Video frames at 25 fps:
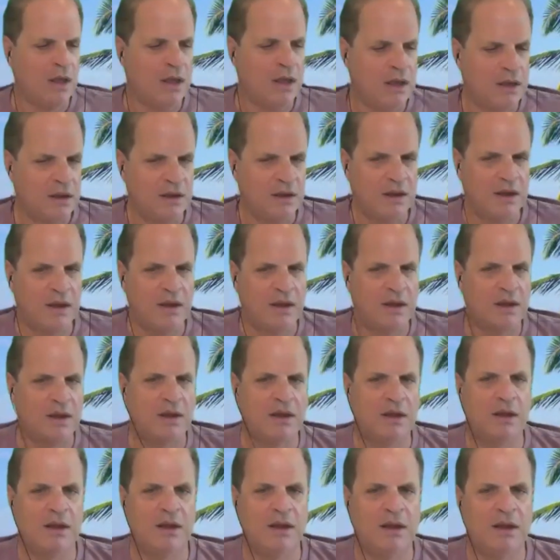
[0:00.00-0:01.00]

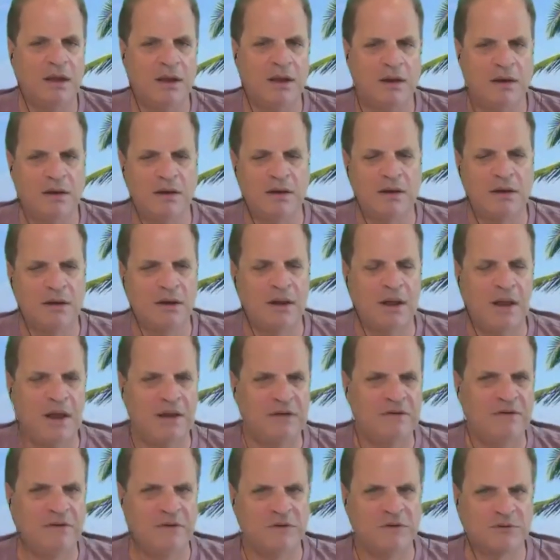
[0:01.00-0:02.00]
yeah, and uh,
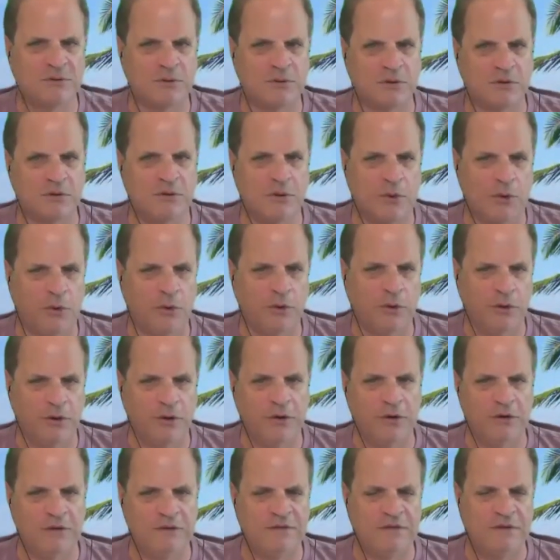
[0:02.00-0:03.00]
as usual, gold
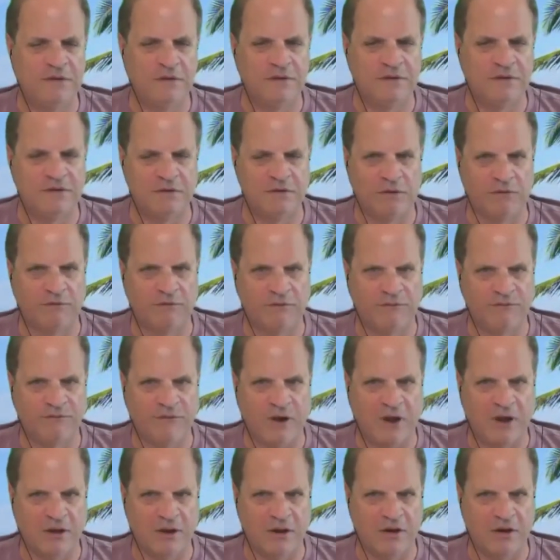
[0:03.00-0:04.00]
leads, silver
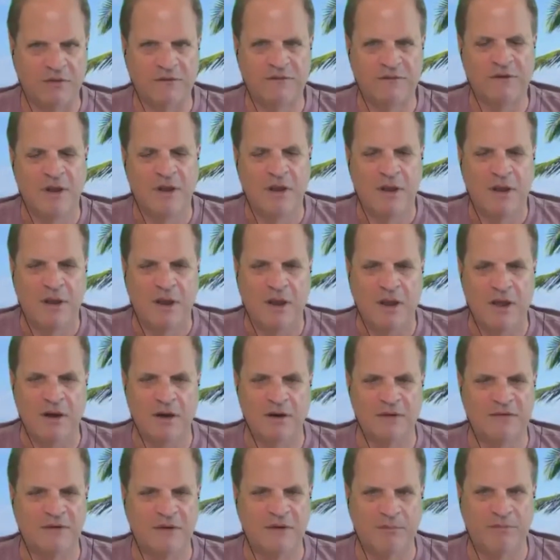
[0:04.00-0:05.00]
follows. And
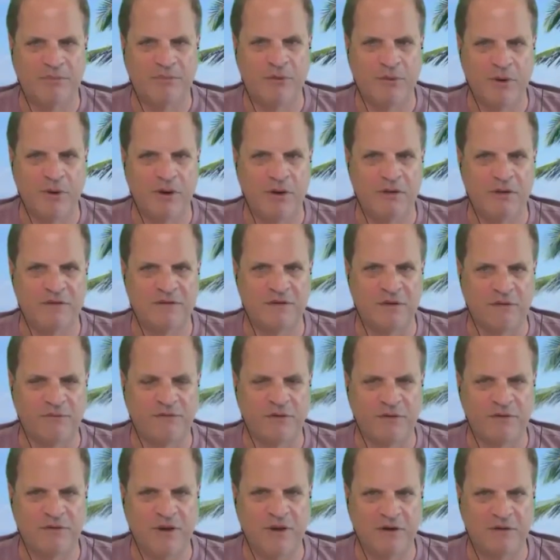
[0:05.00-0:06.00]
at some point,
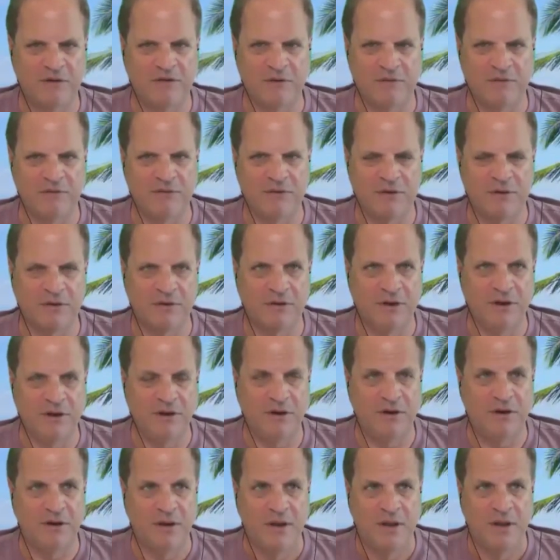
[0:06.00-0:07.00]
silver takes over the
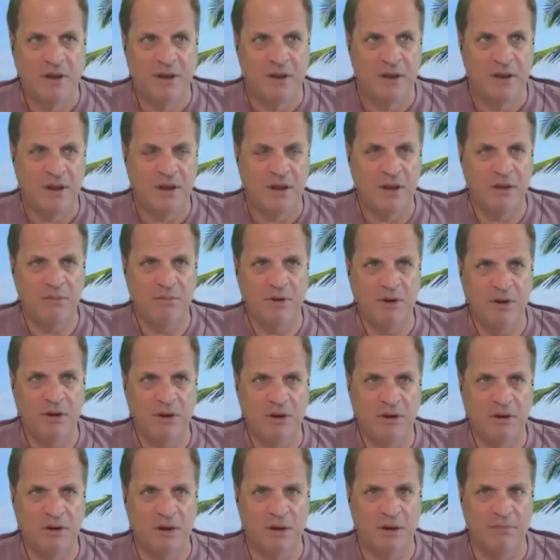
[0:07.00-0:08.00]
lead. I
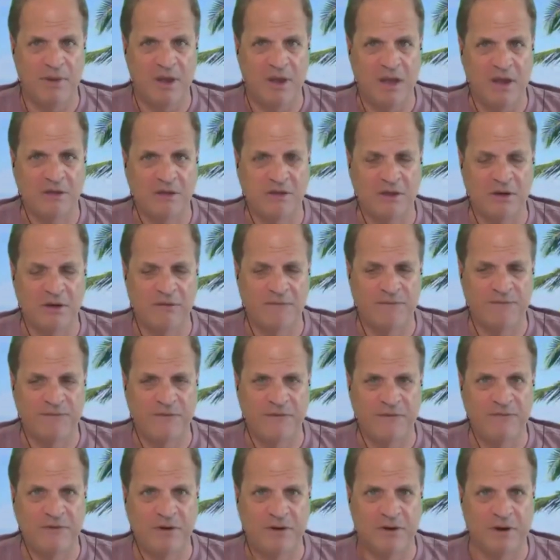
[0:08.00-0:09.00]
mean, imagine
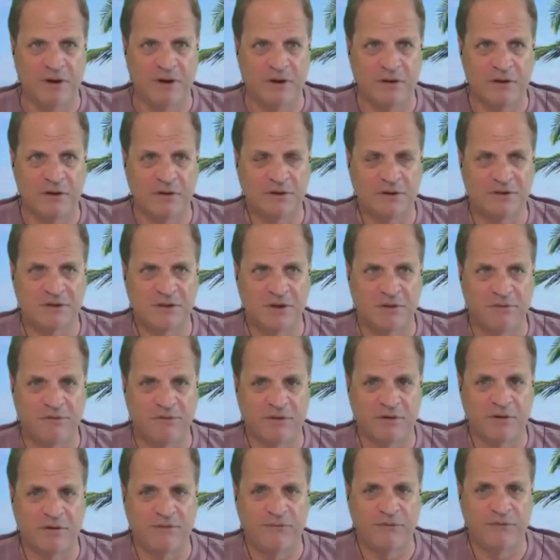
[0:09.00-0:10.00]
fifty dollar
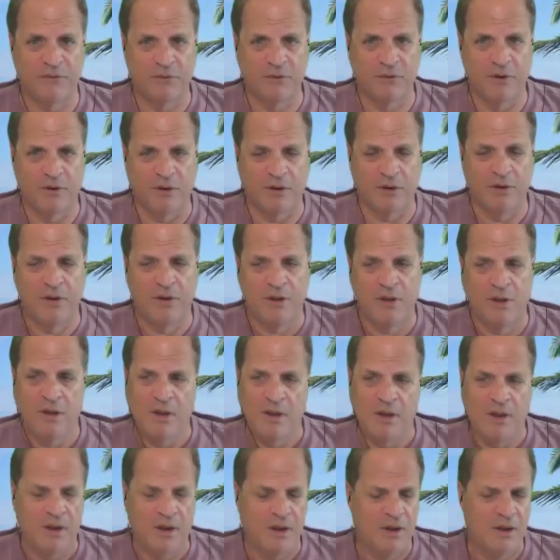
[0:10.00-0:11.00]
silver, if you will.
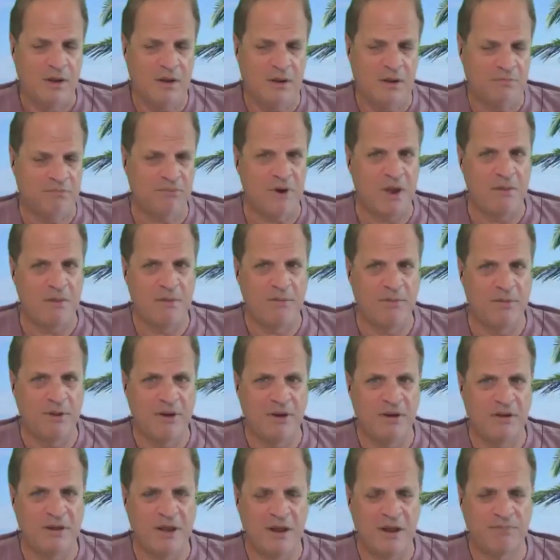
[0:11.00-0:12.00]
Probably
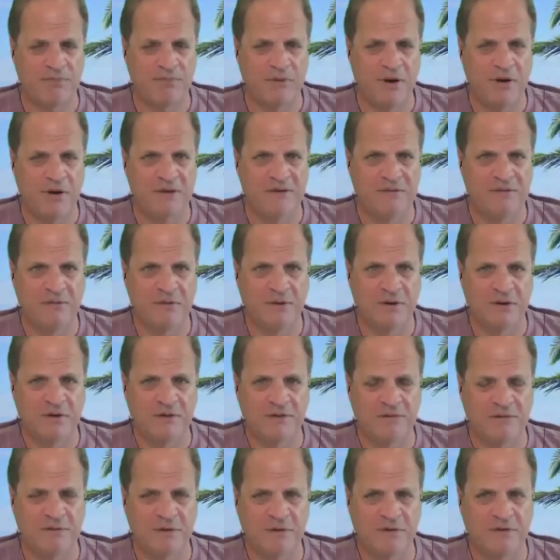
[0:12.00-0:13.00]
at that price, we're going to
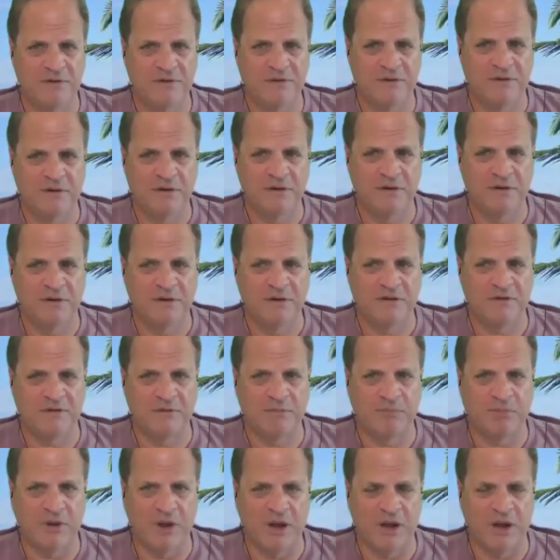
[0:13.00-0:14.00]
start seeing
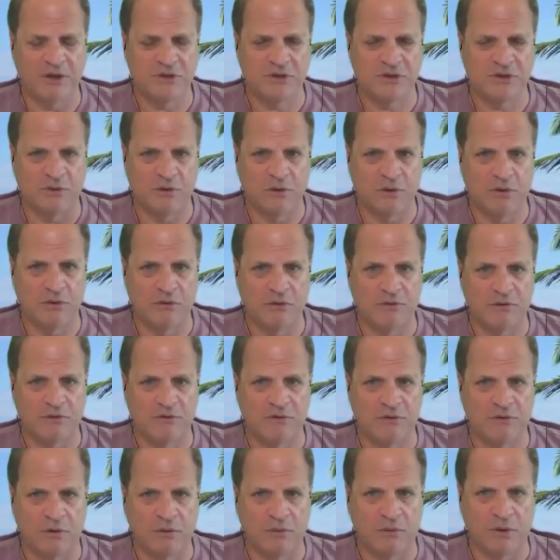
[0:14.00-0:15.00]
supply
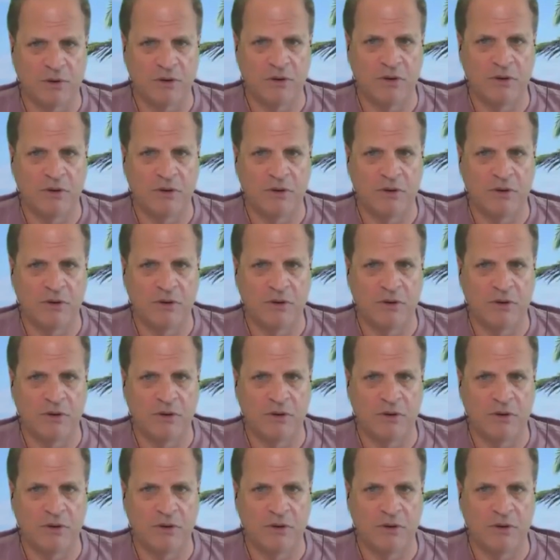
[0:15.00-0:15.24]
shortages, aren't we?